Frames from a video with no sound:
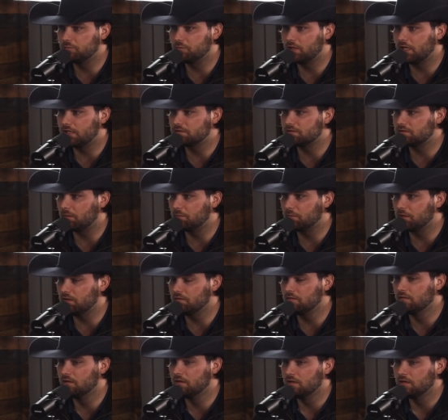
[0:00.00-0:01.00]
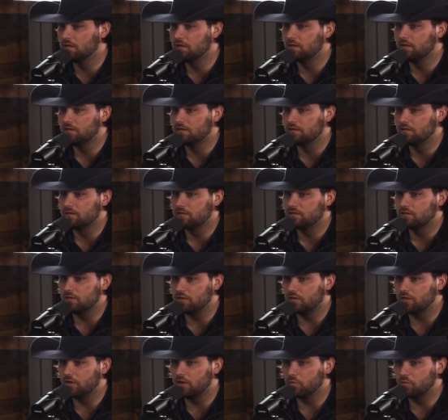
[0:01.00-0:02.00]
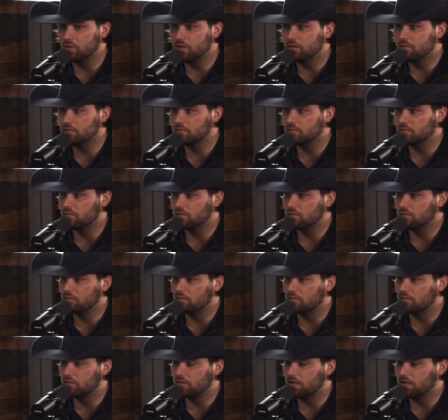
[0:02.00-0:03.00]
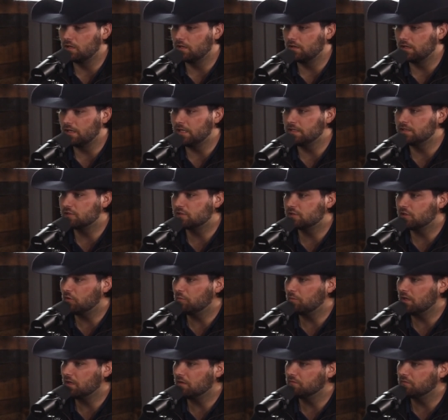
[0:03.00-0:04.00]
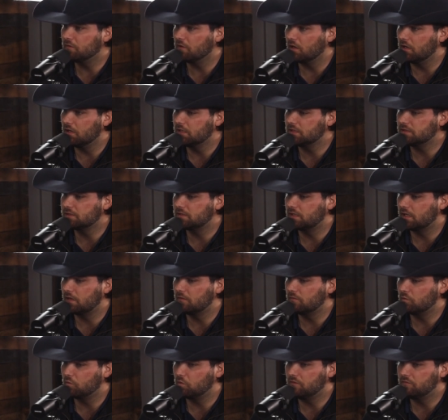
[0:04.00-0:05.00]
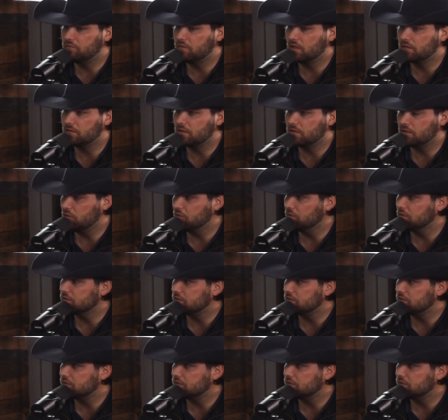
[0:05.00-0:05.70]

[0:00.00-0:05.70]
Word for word: But that's, I mean, you know, we, uh, it's so big for us that we've done the U